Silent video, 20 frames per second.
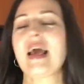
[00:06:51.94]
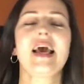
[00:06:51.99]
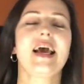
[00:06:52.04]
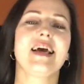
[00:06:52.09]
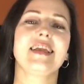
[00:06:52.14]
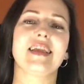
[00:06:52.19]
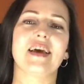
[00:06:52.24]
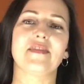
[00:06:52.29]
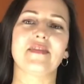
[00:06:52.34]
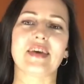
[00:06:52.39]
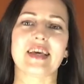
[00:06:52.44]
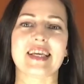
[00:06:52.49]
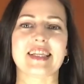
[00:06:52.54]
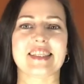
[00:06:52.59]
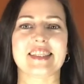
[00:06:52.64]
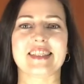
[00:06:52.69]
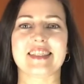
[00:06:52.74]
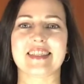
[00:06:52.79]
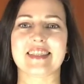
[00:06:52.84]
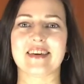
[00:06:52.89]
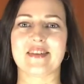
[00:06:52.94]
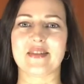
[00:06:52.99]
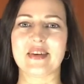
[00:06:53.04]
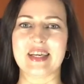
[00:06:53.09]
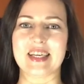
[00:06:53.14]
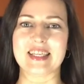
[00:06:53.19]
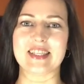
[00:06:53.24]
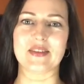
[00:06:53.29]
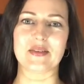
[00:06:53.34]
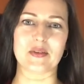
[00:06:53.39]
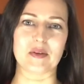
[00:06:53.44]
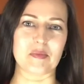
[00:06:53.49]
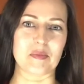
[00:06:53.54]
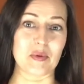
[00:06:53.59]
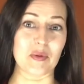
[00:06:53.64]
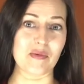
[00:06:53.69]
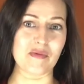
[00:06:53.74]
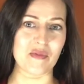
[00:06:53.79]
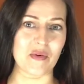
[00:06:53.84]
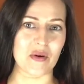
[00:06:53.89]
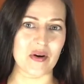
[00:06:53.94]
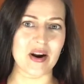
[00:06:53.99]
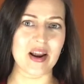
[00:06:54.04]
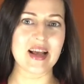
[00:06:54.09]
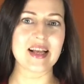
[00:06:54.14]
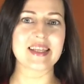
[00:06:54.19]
and I think it's really suitable for